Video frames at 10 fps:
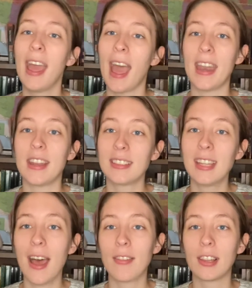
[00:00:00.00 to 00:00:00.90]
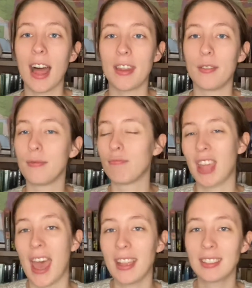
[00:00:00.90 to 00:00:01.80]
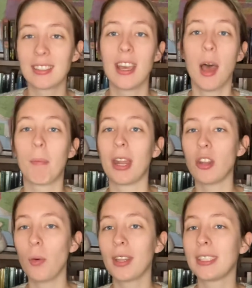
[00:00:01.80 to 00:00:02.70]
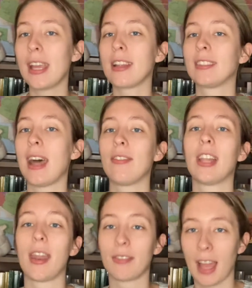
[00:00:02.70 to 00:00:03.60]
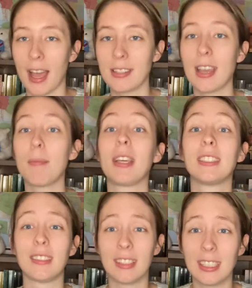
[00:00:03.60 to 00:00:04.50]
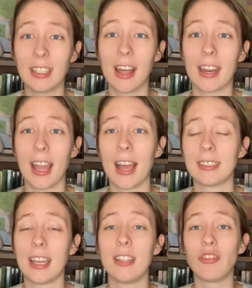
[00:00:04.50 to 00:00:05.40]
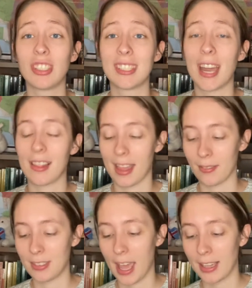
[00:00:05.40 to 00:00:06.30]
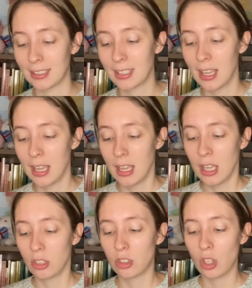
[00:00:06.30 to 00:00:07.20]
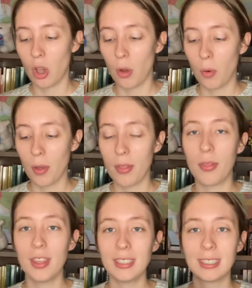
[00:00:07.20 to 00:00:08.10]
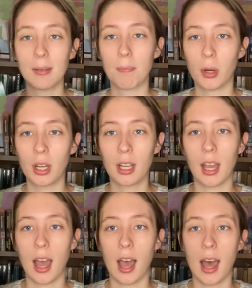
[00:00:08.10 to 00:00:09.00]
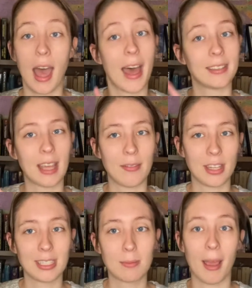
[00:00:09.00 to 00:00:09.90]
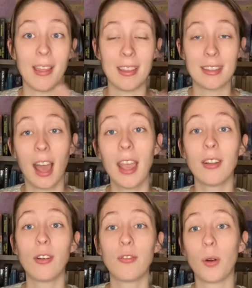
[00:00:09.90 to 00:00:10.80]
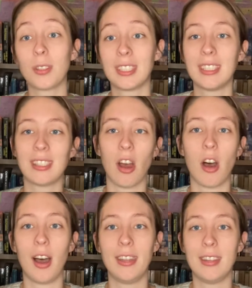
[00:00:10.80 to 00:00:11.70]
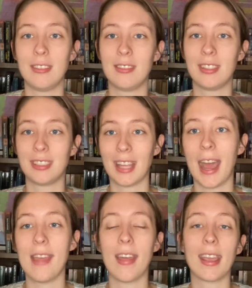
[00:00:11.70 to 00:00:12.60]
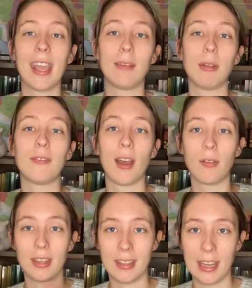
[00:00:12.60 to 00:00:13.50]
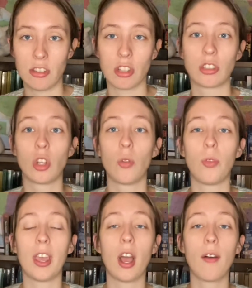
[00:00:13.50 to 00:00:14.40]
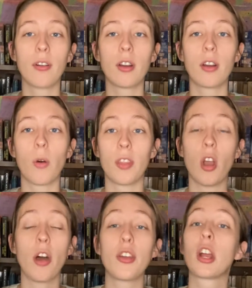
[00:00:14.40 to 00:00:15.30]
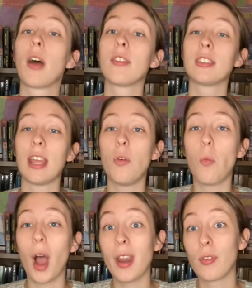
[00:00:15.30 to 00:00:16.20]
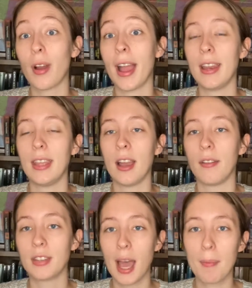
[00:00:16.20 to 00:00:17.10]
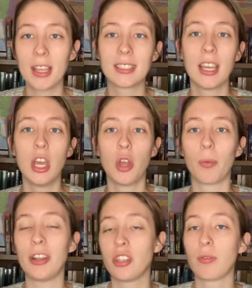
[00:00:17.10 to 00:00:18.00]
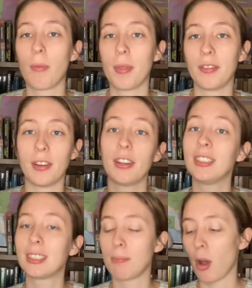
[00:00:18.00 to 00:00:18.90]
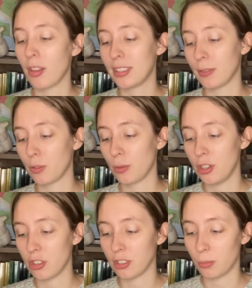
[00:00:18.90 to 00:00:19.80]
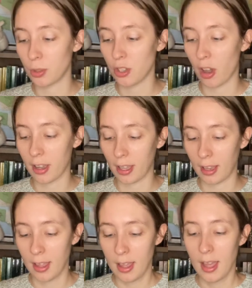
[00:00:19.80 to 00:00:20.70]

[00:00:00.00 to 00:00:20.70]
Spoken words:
and it doesn't have a lot of text, but I don't want to say it doesn't have a lot of content because there is a lot of content, just not a lot of text. So this book, as evidenced by the title, focuses on design that can be found in nature. So they cover, or the author covers, a wide variety of topics ranging from the very smallest of creatures. We're talking,